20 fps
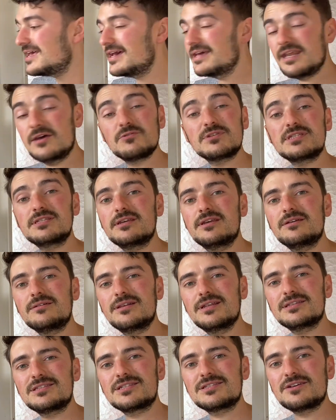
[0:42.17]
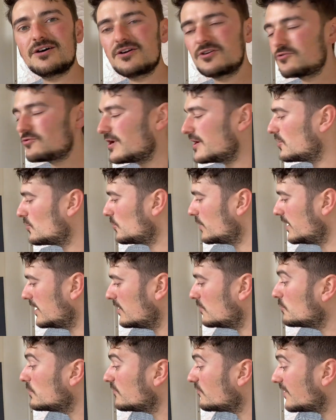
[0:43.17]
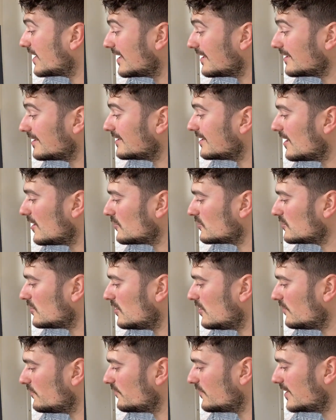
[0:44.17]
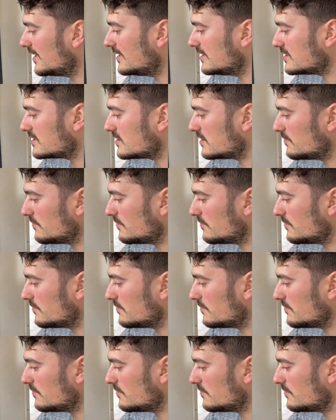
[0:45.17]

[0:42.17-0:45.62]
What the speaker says: And I would say let's start right away with getting it out of its